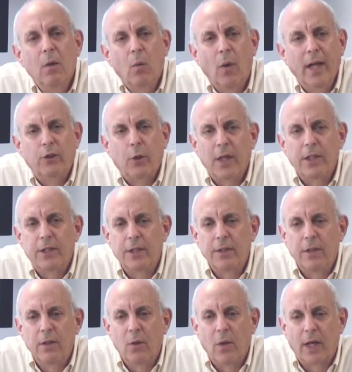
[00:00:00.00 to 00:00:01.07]
Wage rates in
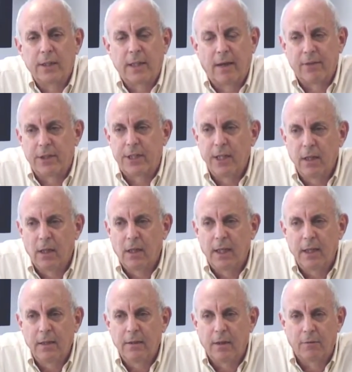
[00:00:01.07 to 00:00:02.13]
the U.S. have a
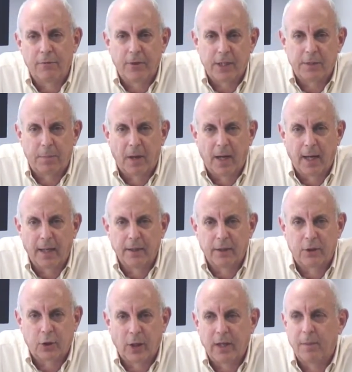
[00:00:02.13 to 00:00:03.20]
ceiling. They're fixed by the
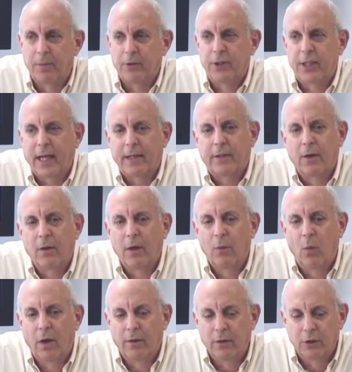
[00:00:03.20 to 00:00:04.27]
tradable sector
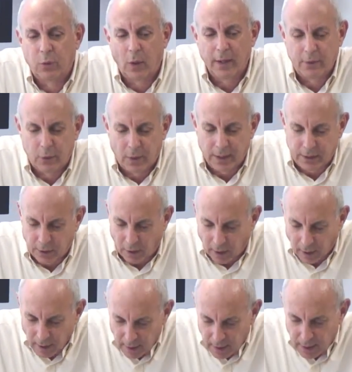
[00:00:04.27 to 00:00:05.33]
and where those wage rates
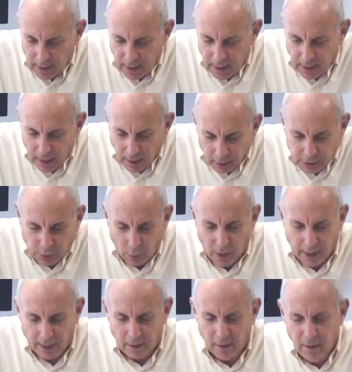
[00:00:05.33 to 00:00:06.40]
are
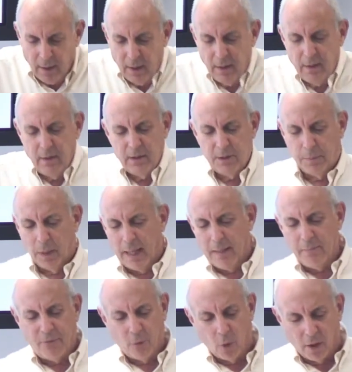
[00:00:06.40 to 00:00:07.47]
elsewhere. It's
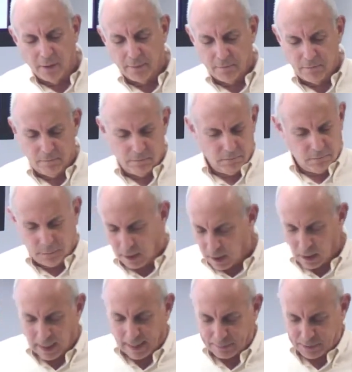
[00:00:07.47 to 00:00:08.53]
blamed for the
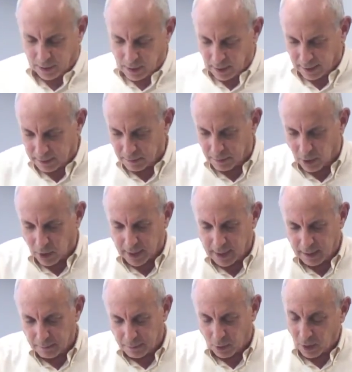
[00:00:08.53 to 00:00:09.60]
collapse of collective
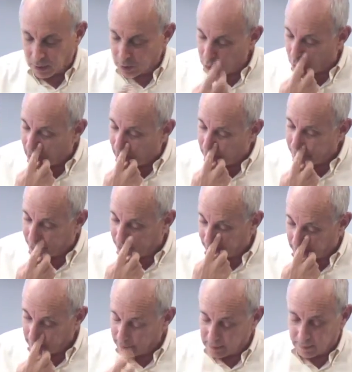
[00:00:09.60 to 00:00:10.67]
bargaining in part as well,
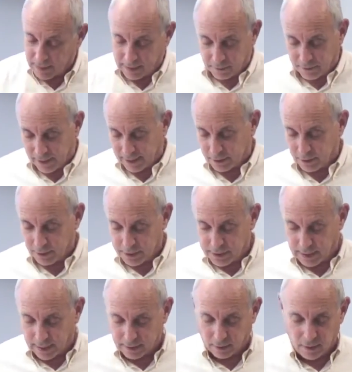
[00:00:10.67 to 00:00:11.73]
particularly in the manufacturing
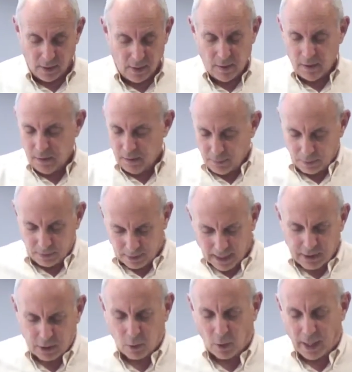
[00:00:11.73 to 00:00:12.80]
sector.
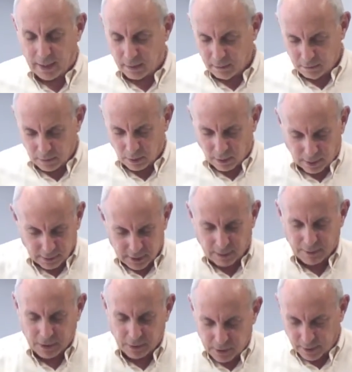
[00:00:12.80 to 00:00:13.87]
That's great, and
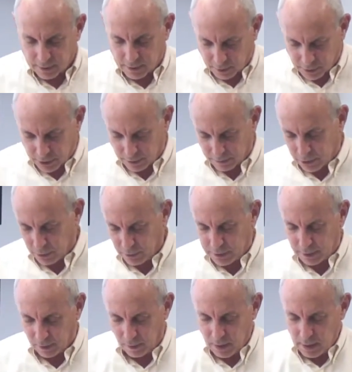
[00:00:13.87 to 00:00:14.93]
some of those things there's some
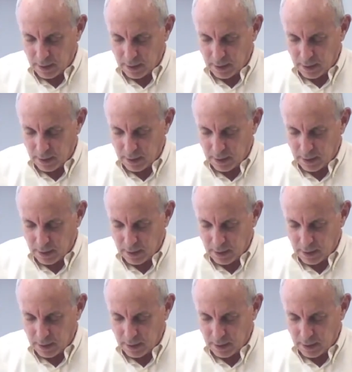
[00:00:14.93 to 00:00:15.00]
truth to.